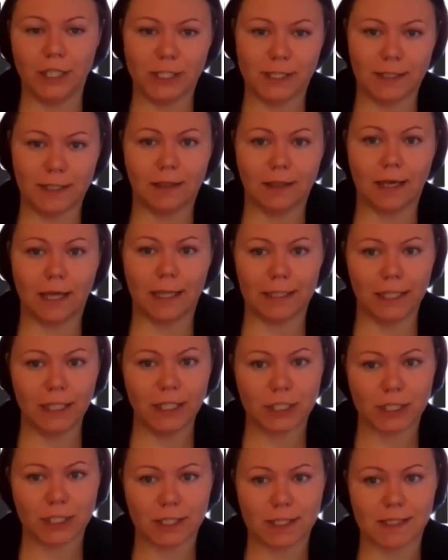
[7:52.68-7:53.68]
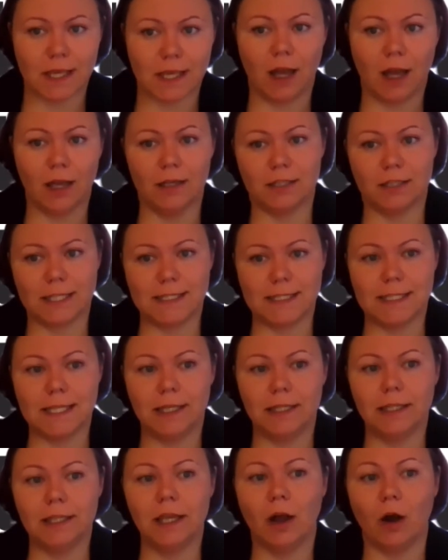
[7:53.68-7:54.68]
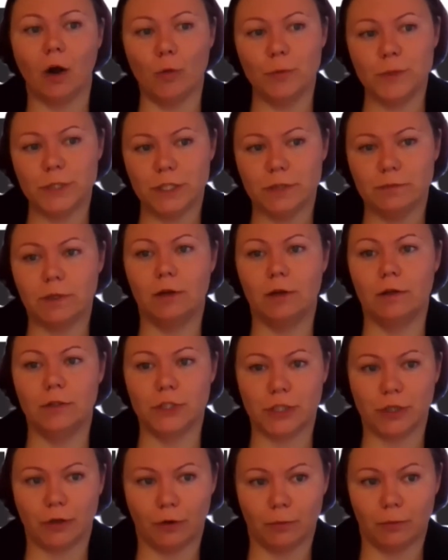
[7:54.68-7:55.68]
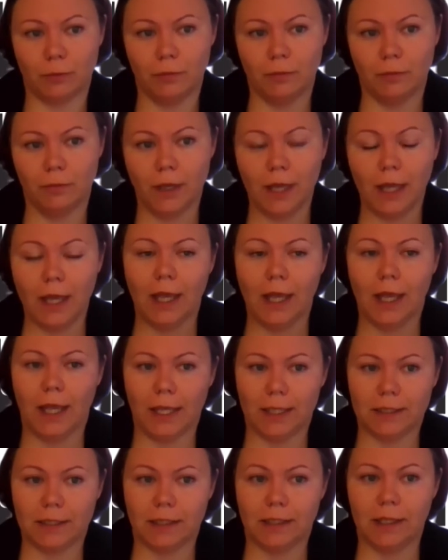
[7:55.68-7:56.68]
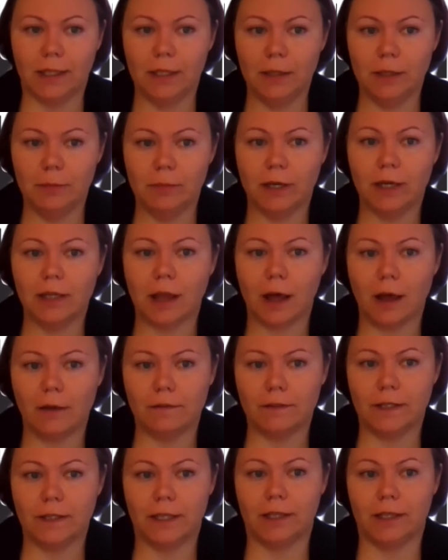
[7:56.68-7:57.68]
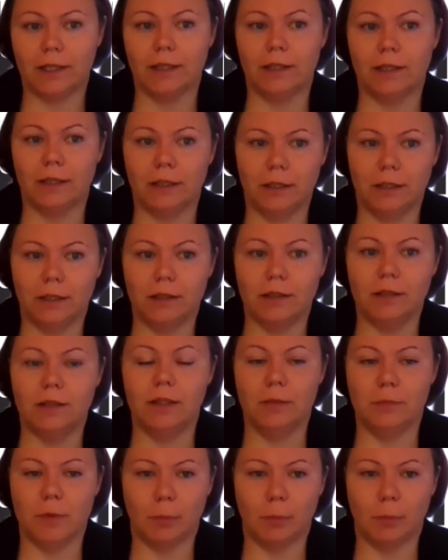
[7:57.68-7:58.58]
The profile of Microsoft Office and HCL connections have a common key.